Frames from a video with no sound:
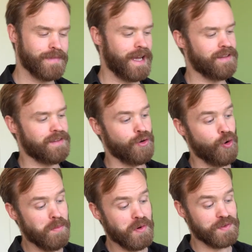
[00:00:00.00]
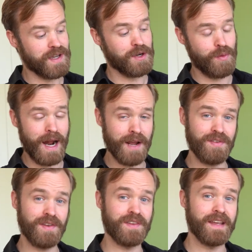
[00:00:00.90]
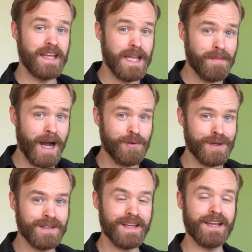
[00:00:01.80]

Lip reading: and the hummus that arrives is the heme iron,